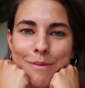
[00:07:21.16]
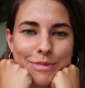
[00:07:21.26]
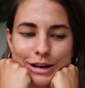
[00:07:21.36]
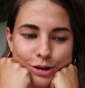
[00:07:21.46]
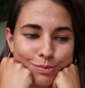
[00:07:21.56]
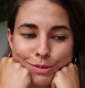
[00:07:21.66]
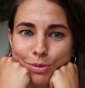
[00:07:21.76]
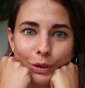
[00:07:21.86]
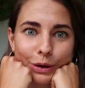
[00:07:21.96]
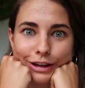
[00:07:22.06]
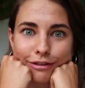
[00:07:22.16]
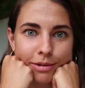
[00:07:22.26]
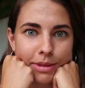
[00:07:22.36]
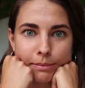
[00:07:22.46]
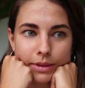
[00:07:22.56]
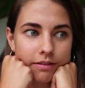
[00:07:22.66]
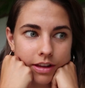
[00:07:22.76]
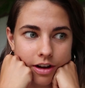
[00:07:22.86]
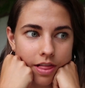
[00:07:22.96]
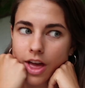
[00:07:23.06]
meeting new people, learning from them,
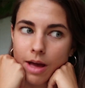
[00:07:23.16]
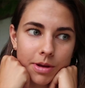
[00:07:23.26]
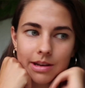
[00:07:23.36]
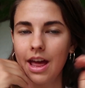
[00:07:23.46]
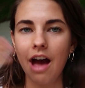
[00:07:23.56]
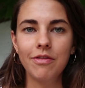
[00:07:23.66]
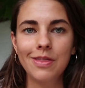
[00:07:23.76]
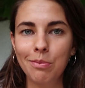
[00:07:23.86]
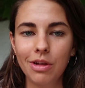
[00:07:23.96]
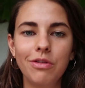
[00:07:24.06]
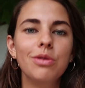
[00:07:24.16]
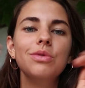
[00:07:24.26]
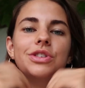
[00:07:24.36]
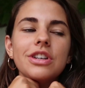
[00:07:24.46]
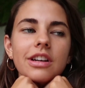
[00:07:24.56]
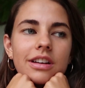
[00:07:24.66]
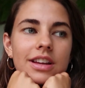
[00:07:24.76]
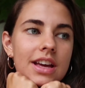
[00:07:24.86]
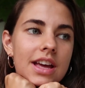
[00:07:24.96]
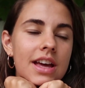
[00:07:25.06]
loving on them, and having them love you in
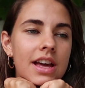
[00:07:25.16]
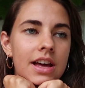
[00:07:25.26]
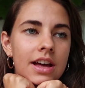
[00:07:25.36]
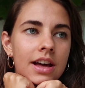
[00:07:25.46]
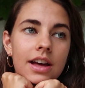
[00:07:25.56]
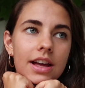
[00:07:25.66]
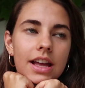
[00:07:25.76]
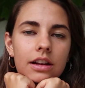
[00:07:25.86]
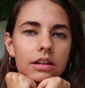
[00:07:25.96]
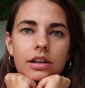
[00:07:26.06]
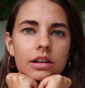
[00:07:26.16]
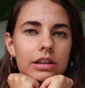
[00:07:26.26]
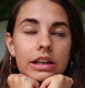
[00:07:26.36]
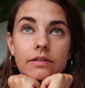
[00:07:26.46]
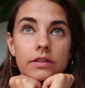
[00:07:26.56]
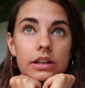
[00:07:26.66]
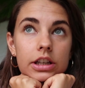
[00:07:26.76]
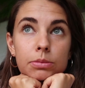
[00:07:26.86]
return. And literally, I feel like